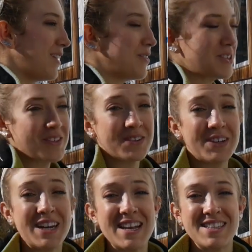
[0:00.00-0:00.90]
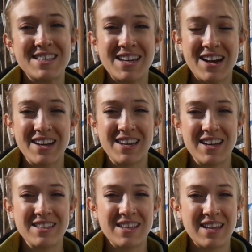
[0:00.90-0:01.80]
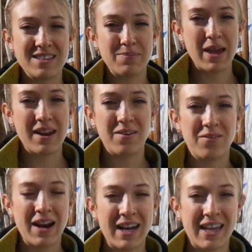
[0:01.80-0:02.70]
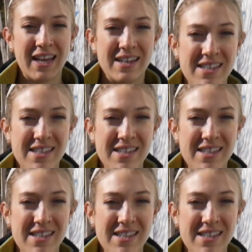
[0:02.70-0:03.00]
which was really necessary because it's been rainy and